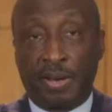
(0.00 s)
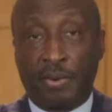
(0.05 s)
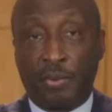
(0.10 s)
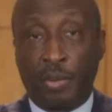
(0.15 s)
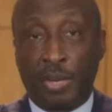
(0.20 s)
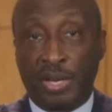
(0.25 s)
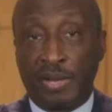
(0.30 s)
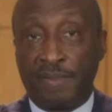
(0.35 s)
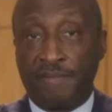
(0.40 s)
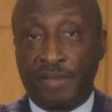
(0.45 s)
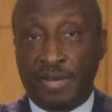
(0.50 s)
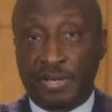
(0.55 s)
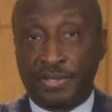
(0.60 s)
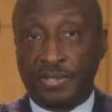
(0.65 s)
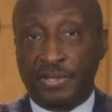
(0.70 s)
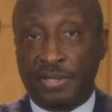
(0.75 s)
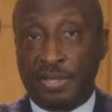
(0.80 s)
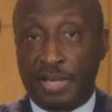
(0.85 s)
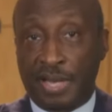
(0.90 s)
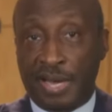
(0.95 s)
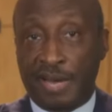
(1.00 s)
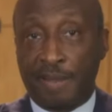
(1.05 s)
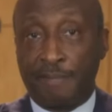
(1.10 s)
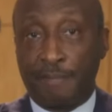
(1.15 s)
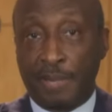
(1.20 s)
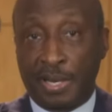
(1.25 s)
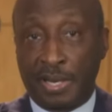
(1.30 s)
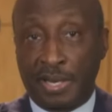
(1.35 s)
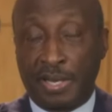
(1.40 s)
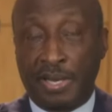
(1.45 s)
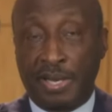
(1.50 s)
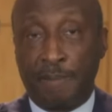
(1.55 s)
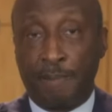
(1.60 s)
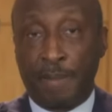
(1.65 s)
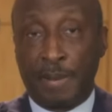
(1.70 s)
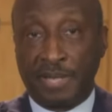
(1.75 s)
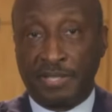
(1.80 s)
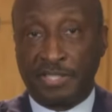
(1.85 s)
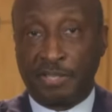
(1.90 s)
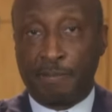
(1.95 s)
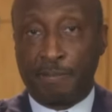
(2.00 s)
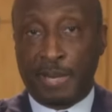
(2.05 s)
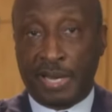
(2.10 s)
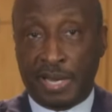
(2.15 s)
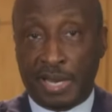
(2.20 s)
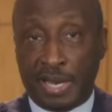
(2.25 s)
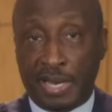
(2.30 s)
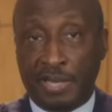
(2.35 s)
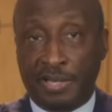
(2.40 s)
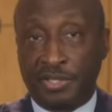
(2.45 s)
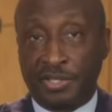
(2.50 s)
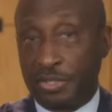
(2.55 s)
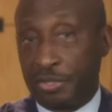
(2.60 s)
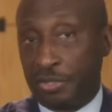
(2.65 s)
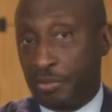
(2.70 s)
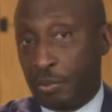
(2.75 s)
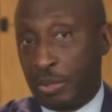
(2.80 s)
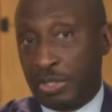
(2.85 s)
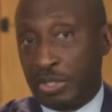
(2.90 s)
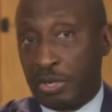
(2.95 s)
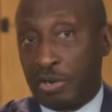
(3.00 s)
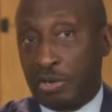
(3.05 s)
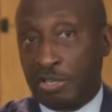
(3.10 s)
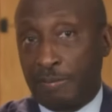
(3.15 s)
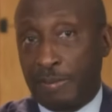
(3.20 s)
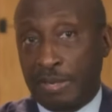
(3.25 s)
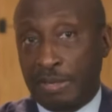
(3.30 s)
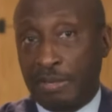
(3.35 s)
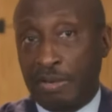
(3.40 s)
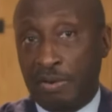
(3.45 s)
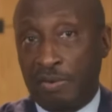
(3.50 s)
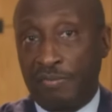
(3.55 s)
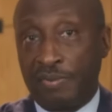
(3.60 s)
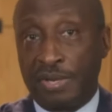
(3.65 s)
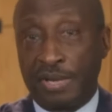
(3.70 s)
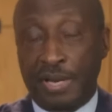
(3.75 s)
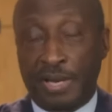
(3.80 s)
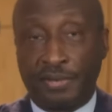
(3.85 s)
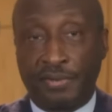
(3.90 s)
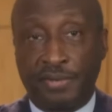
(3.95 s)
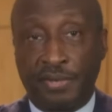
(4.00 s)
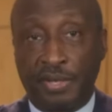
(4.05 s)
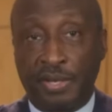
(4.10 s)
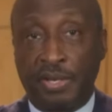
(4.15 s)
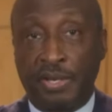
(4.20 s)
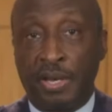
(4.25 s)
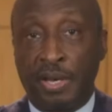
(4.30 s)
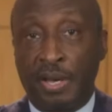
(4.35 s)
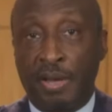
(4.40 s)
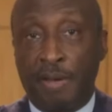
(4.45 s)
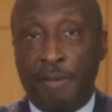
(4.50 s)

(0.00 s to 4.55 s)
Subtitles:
We invest a lot of money in basic biology. We talked about COVID-19.